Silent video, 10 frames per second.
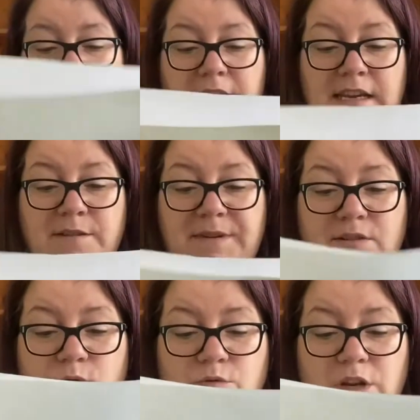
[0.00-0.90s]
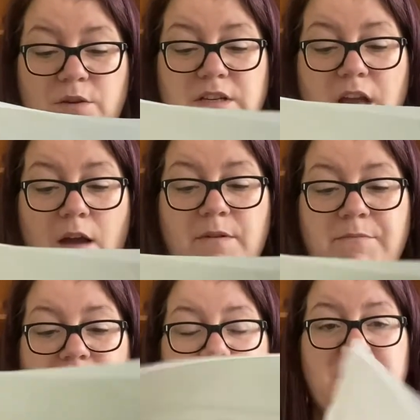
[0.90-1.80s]
It's a biscornu,
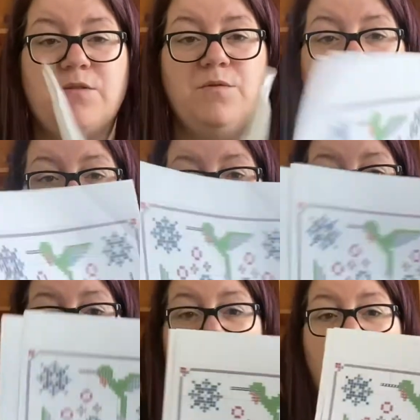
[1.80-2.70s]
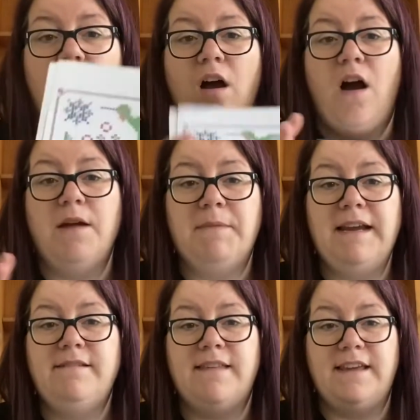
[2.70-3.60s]
hummingbird biscornu. I
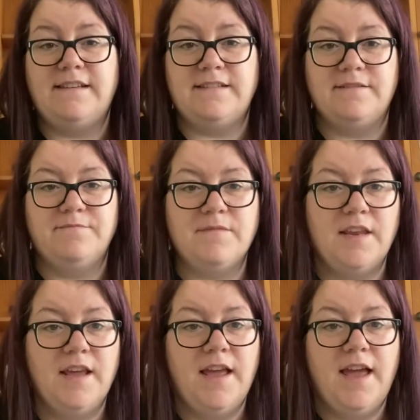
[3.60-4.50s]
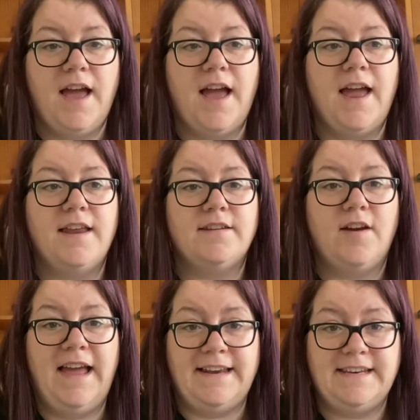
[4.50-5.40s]
made this and I
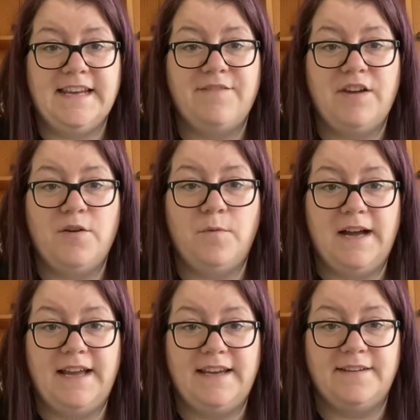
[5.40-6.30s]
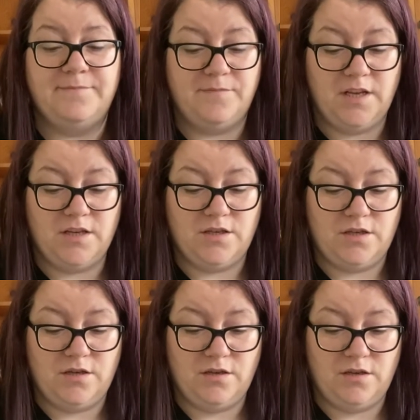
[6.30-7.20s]
had to give it away
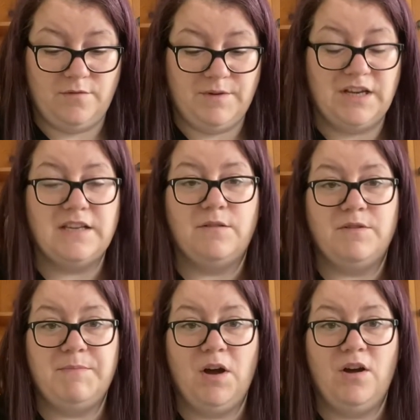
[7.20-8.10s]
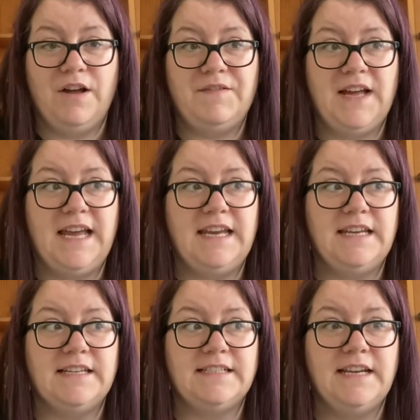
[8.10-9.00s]
because it was part of
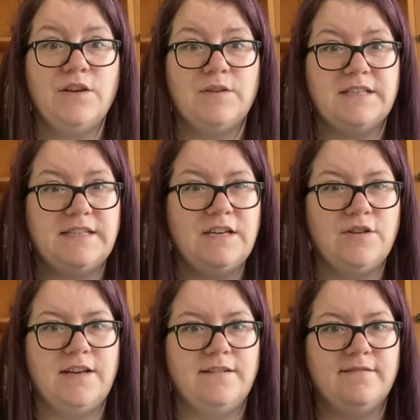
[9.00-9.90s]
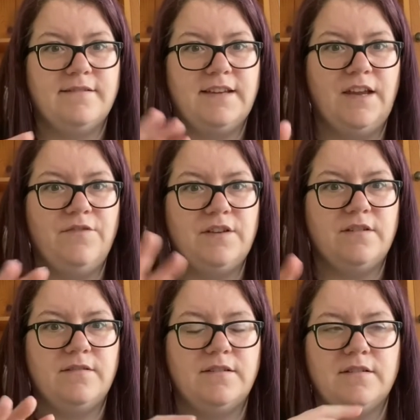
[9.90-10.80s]
a secret stitcher gift,
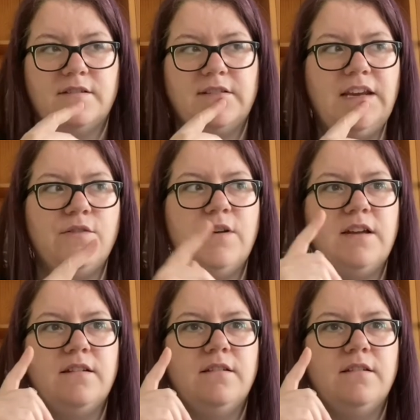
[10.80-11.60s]
secret